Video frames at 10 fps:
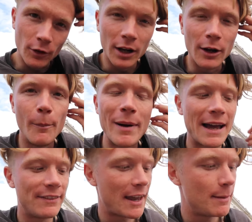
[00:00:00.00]
Not a little
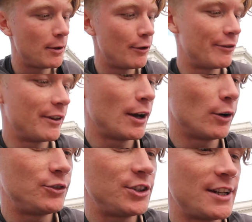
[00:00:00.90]
bad debut for the
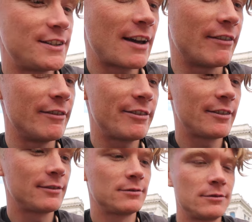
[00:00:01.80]
old G7th.
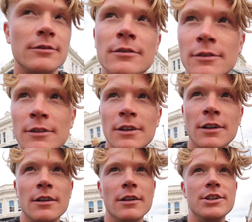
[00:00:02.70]

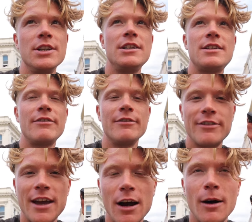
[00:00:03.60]
The
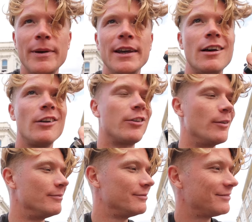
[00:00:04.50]
G7th ARP
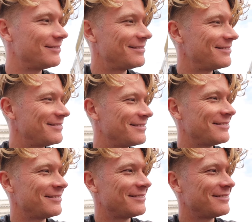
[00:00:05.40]
custom.
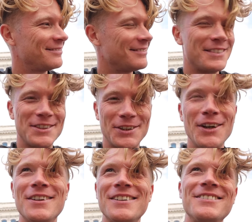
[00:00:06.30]
It's
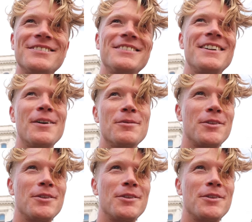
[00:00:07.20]
good. I'm